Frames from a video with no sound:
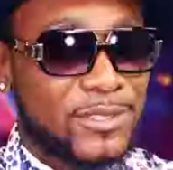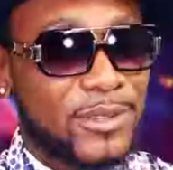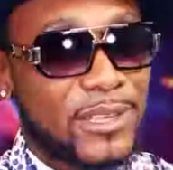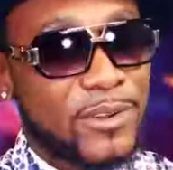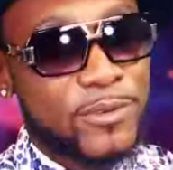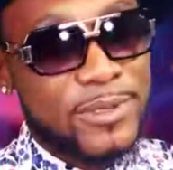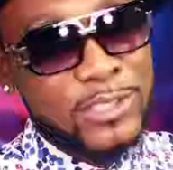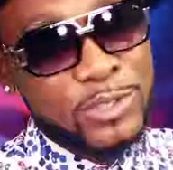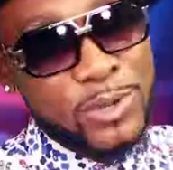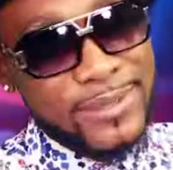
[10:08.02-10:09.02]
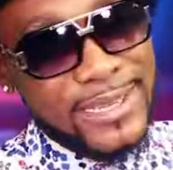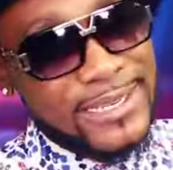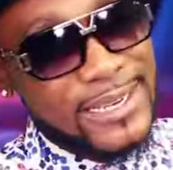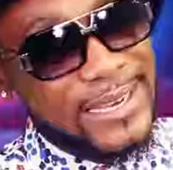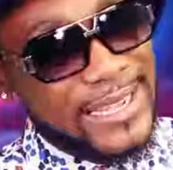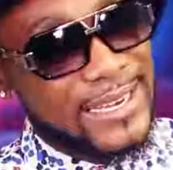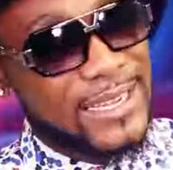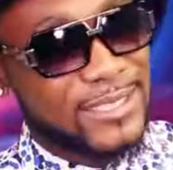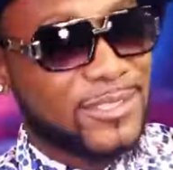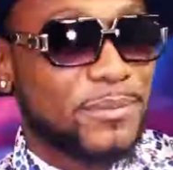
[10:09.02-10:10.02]
So the song that led
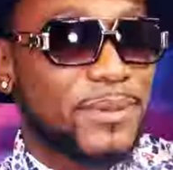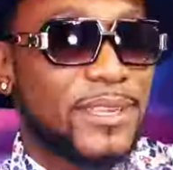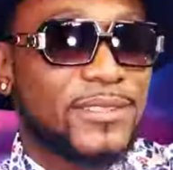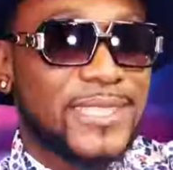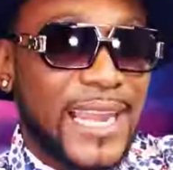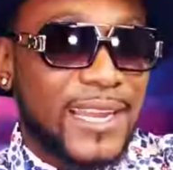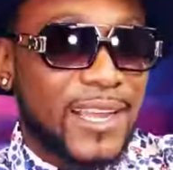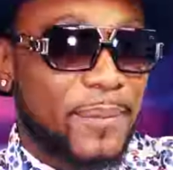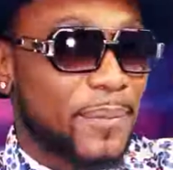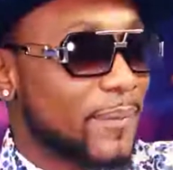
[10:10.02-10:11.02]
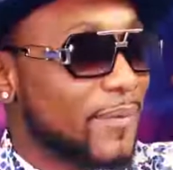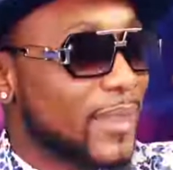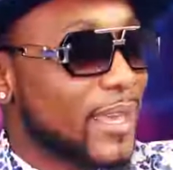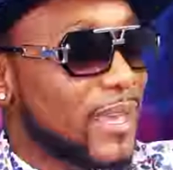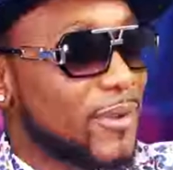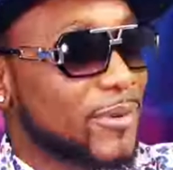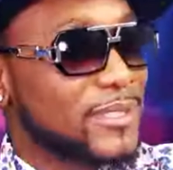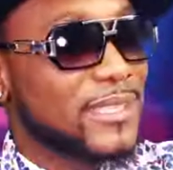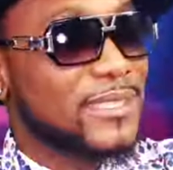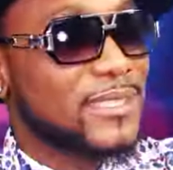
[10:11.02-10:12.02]
us to be signed up
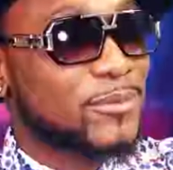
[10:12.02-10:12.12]
was